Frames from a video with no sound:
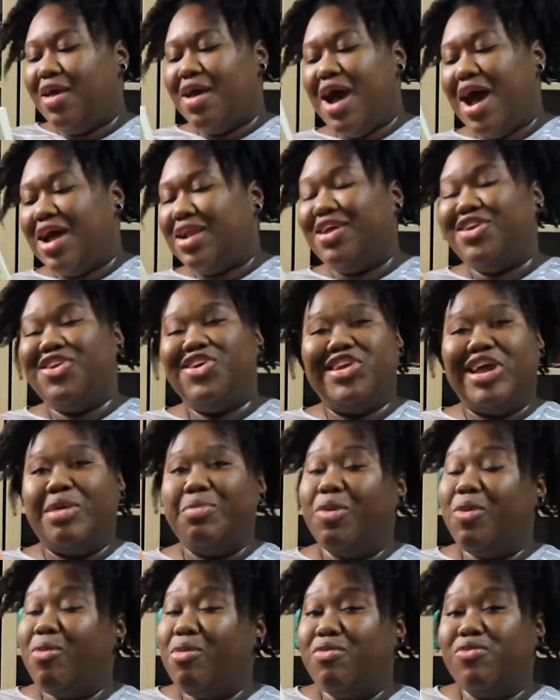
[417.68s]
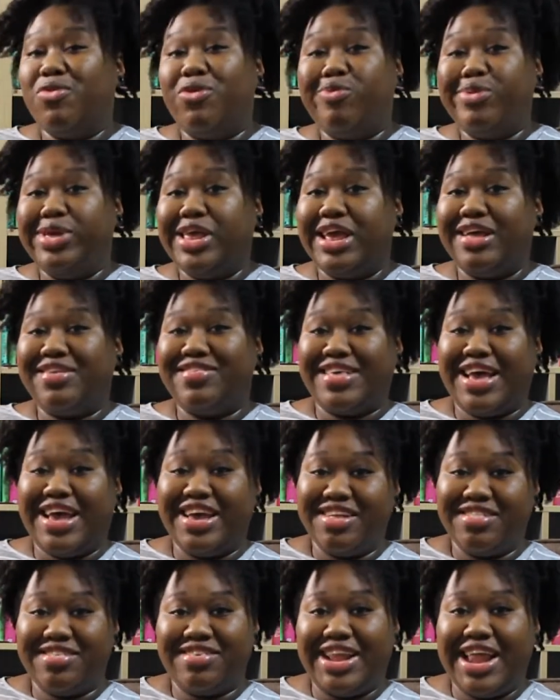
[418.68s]
I know that my mom will be
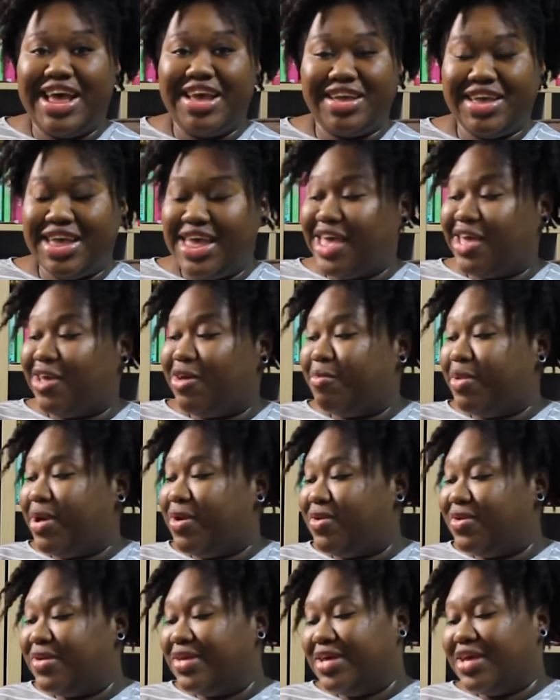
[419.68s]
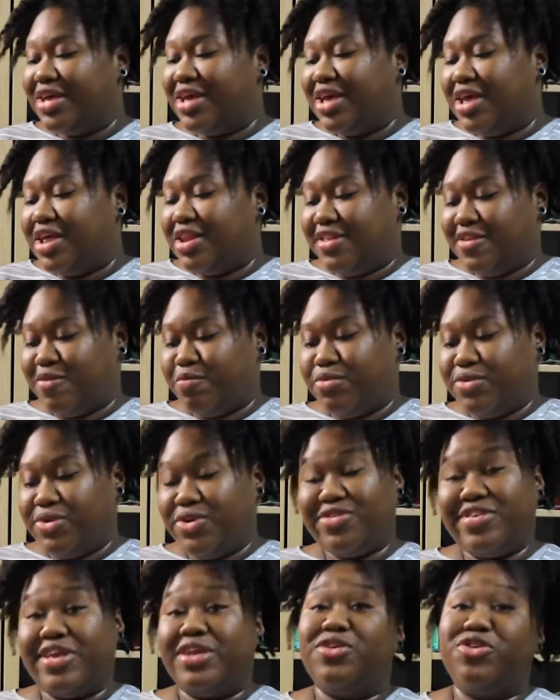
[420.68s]
excited to like hear about this book
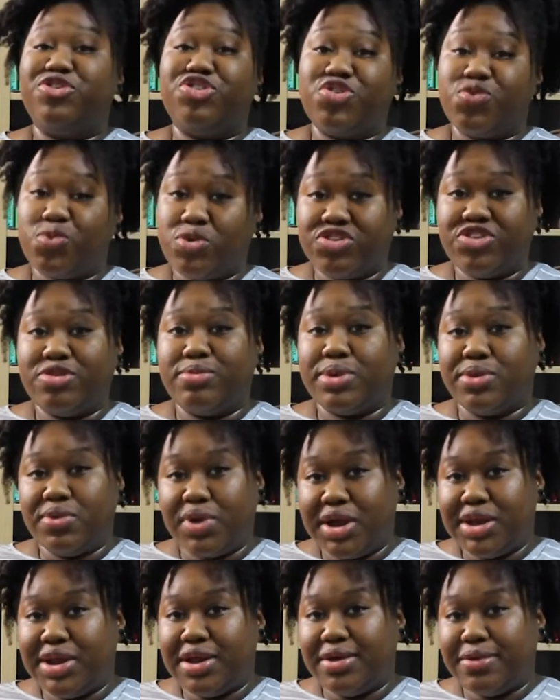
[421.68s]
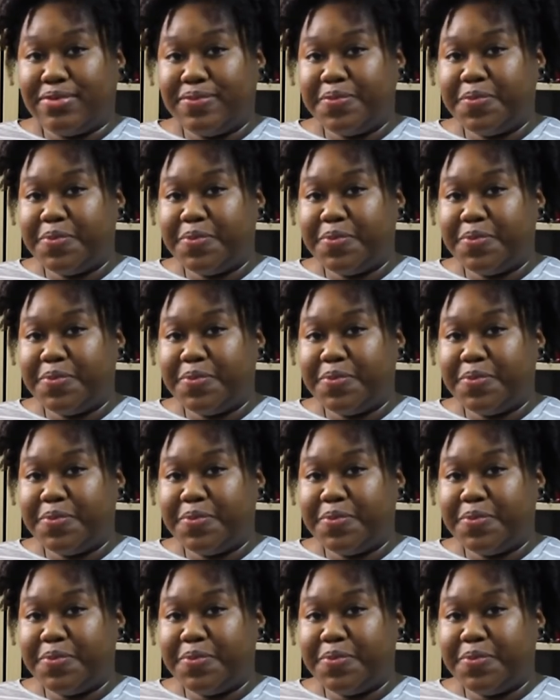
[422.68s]
because I know she's watching me right now.